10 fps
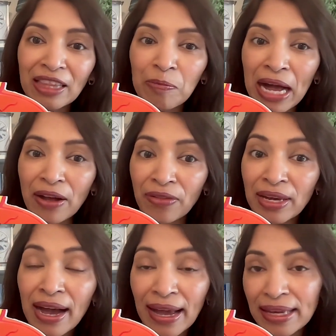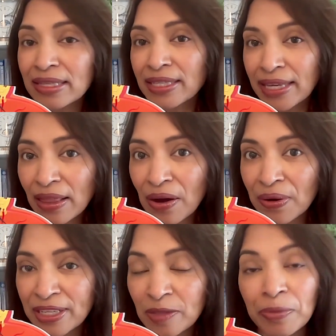in the back of the eye is yellow
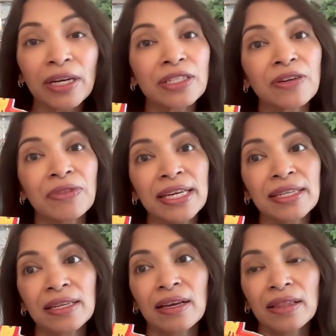is because of this